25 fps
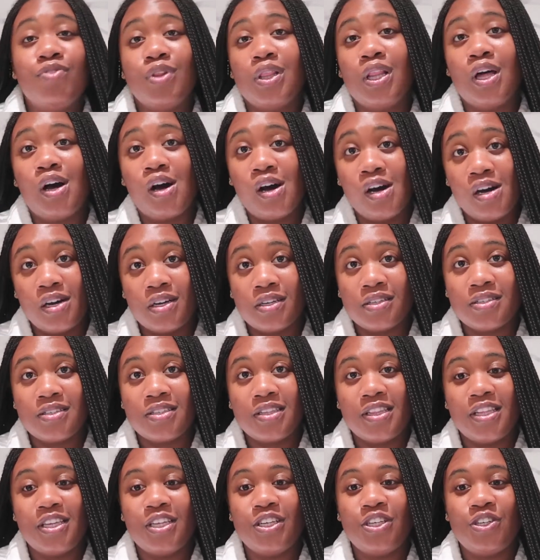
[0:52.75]

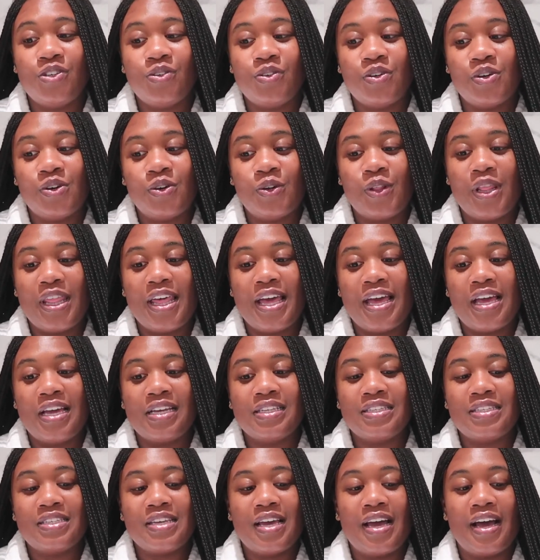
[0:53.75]
vlogs, then you know
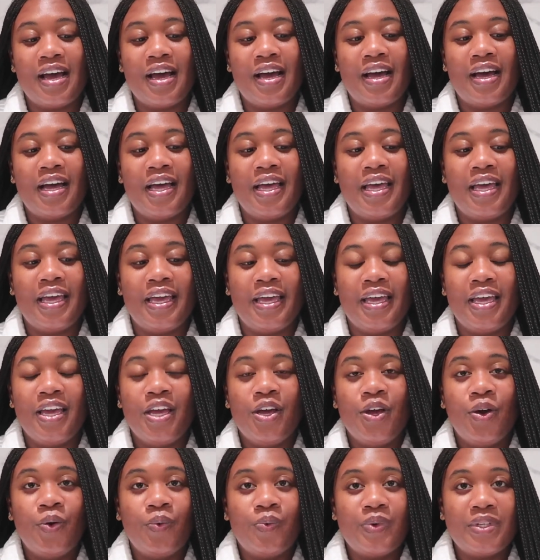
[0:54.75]
that I
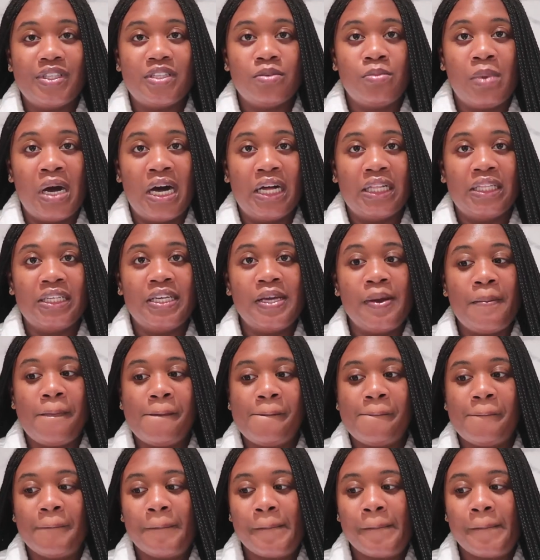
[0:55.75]
went to Bali,